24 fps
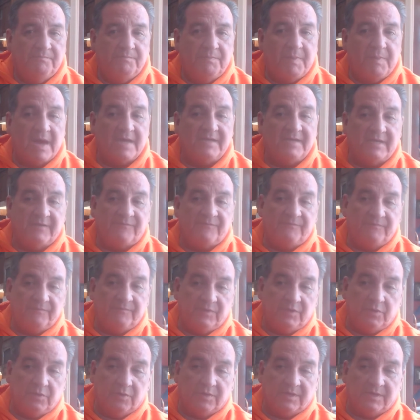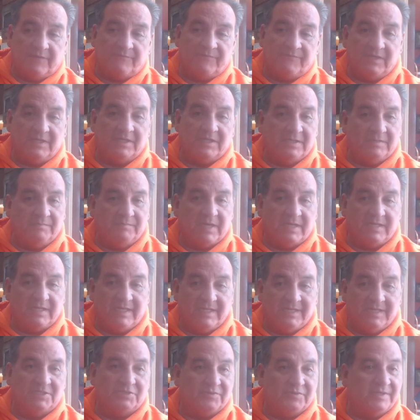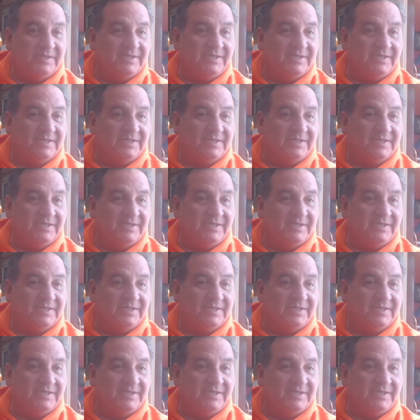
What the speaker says: by the industry